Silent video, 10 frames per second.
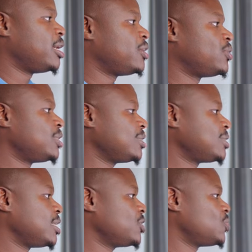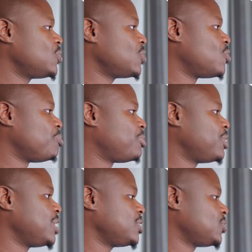and on this section
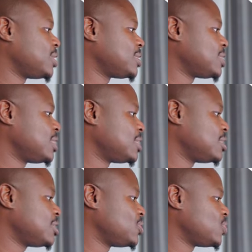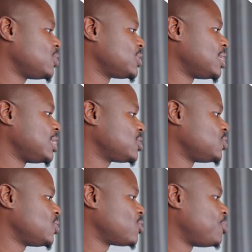component, you can see that this is where you select
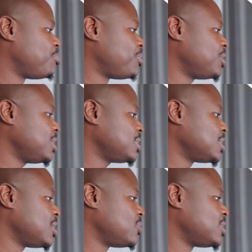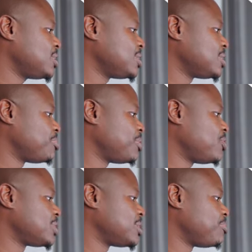your component. Now this is the
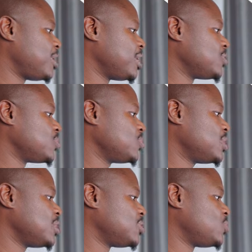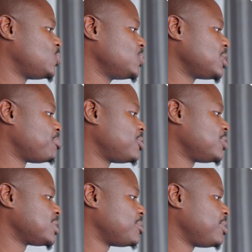power supply, so there is choose a
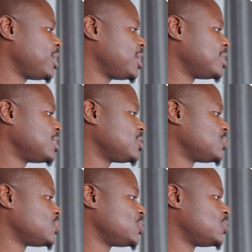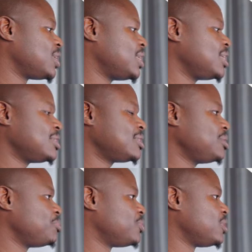power supply, that is what you click. It's
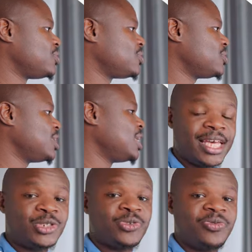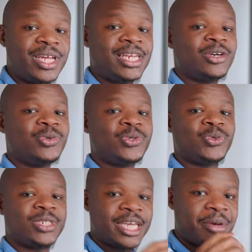simple, you know. And to find out
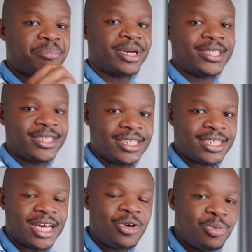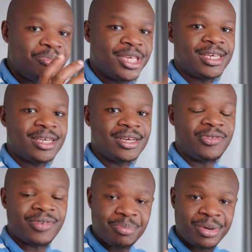what capacity, how big
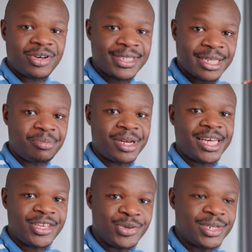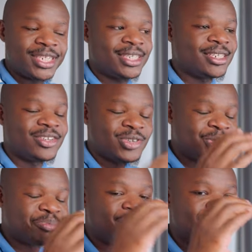of a power supply you need,
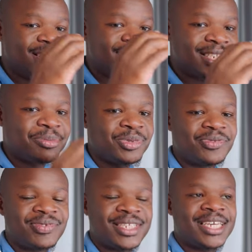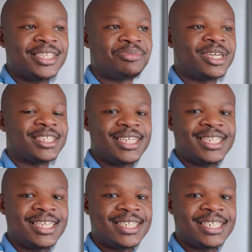not big in terms of size but
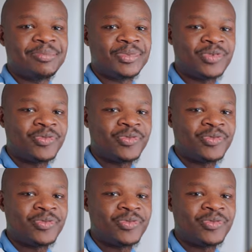rather in terms of